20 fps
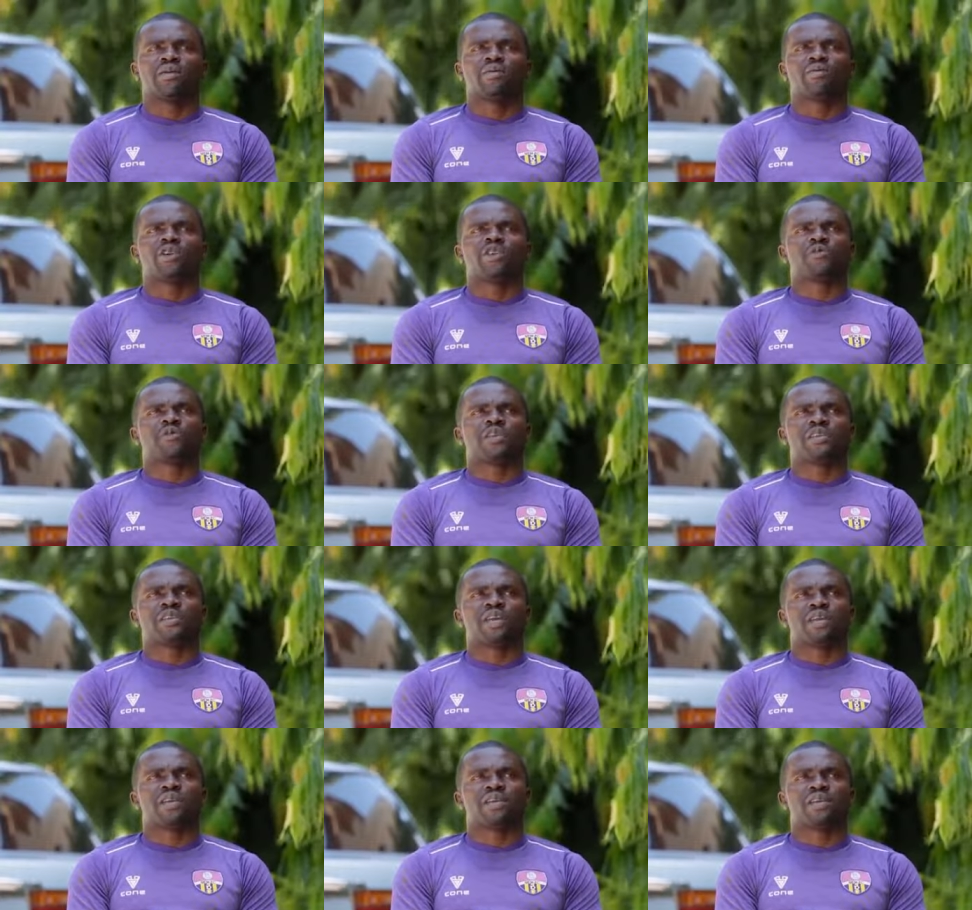More
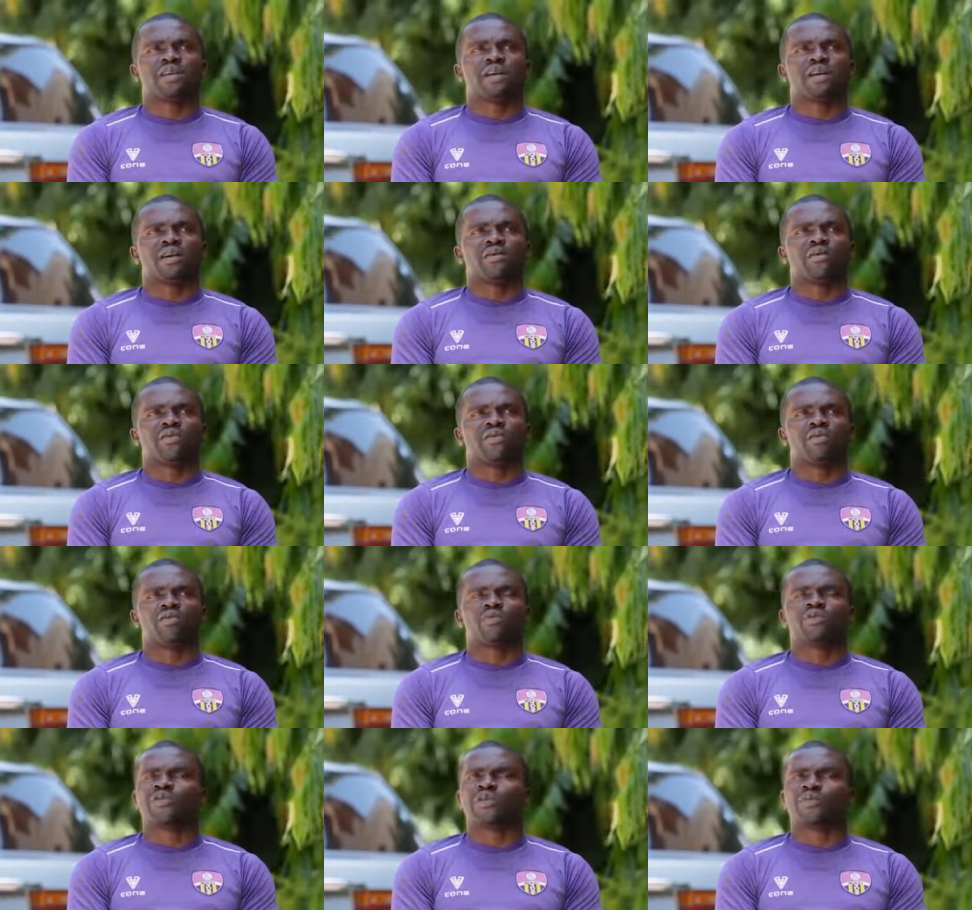especially, uh,
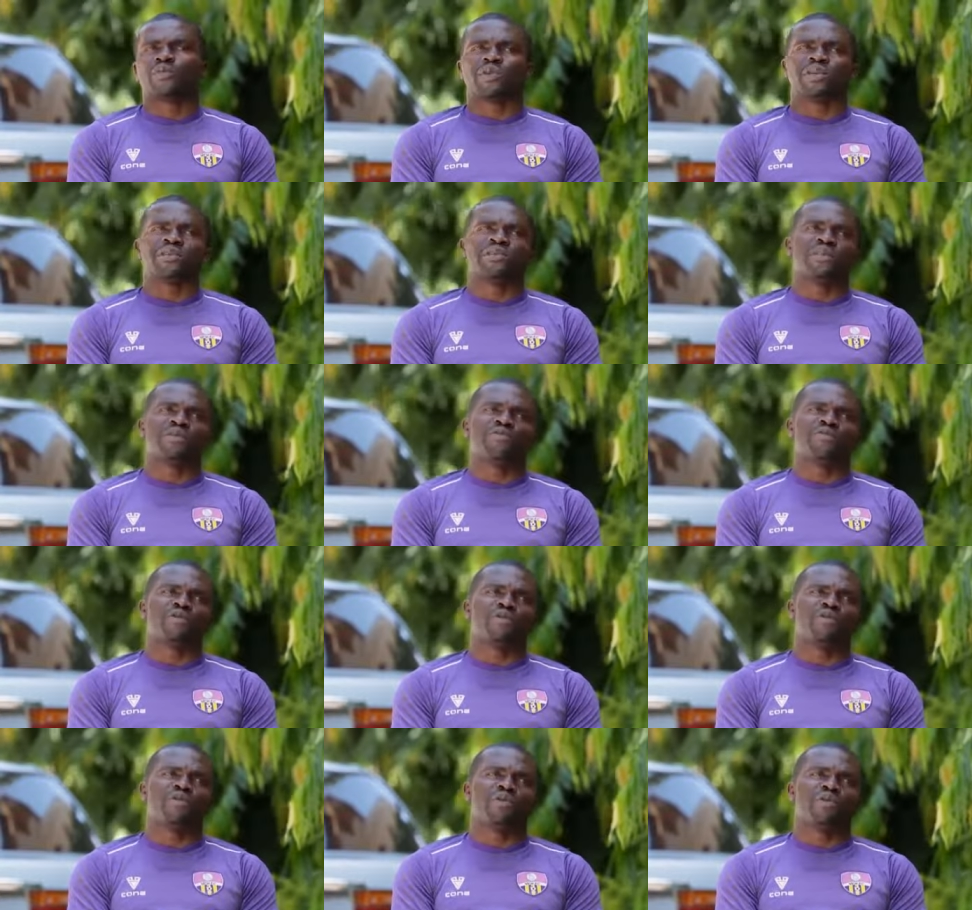most important thing in
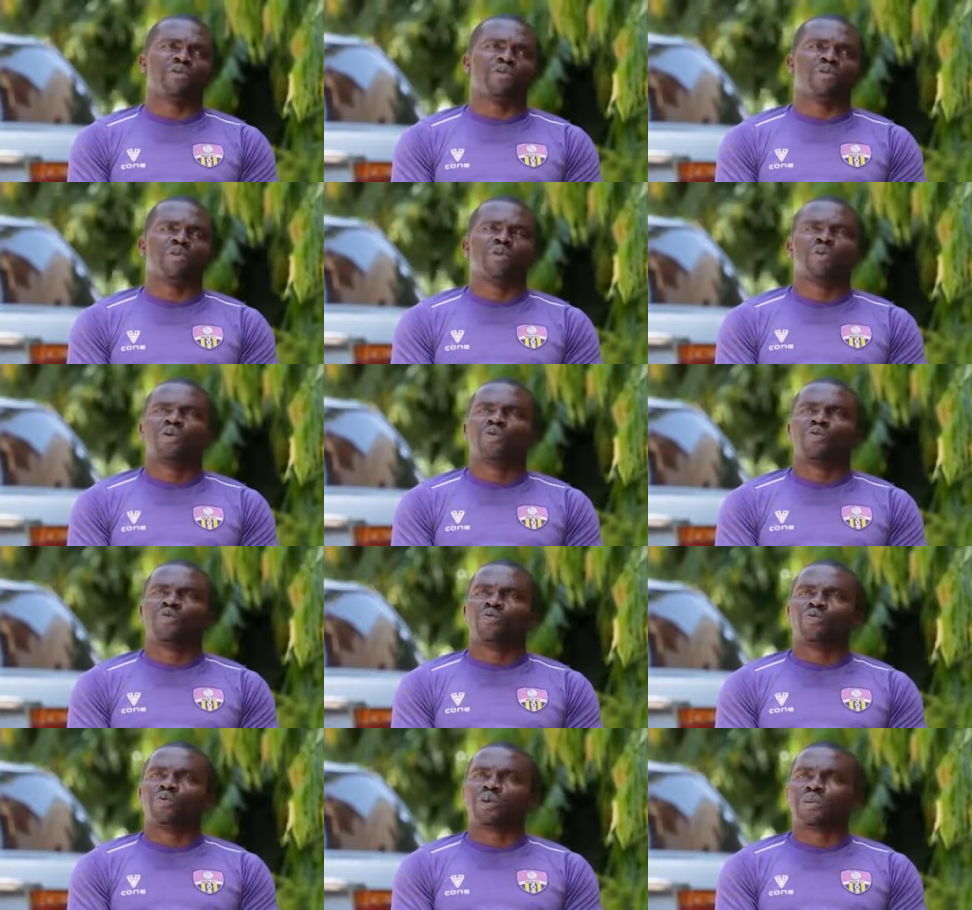football,
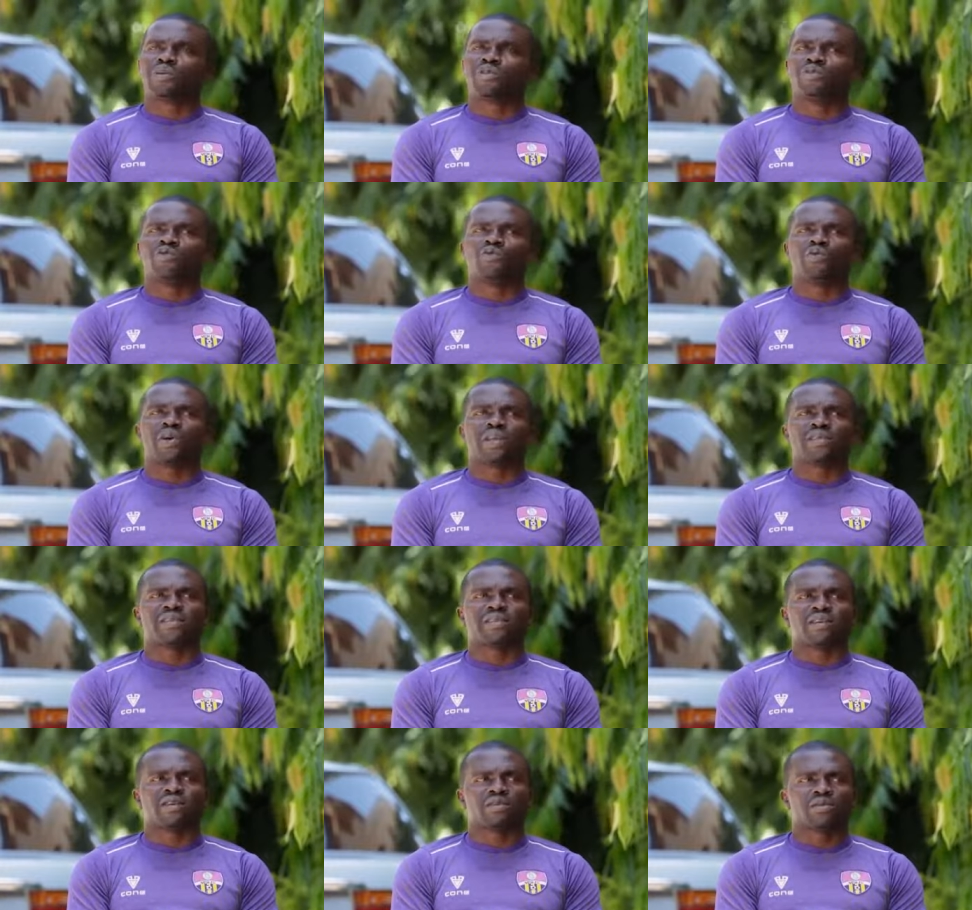when you
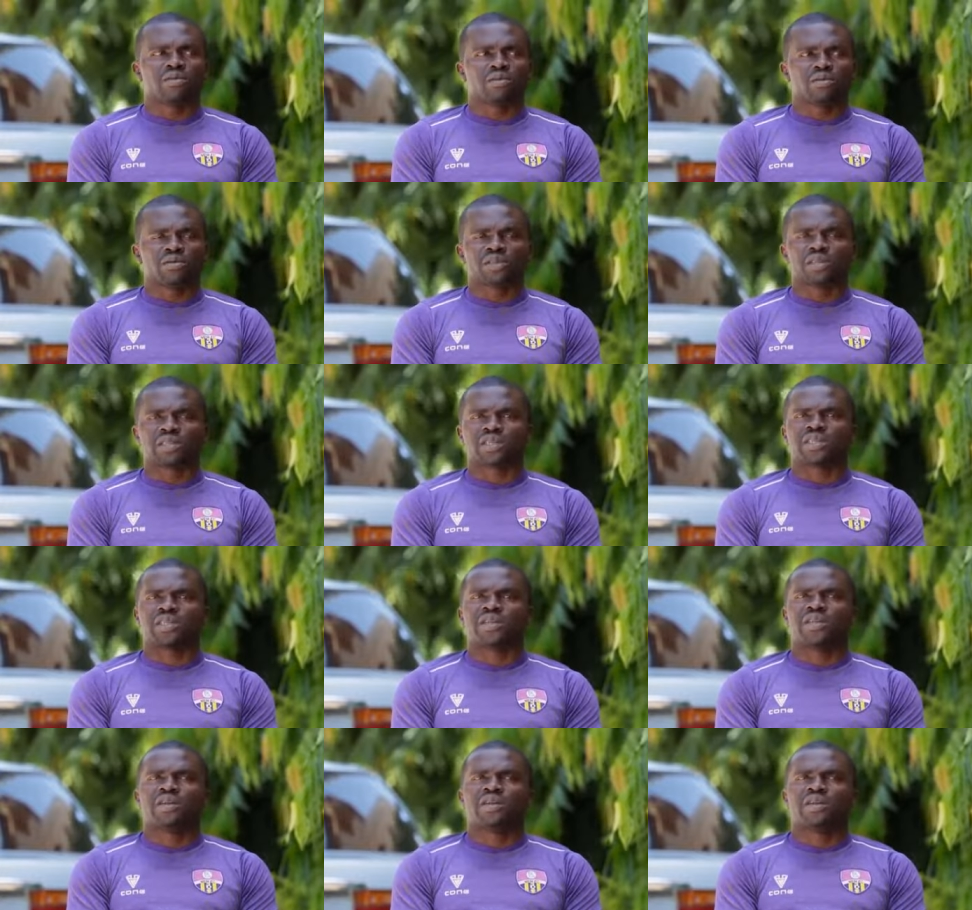as a coach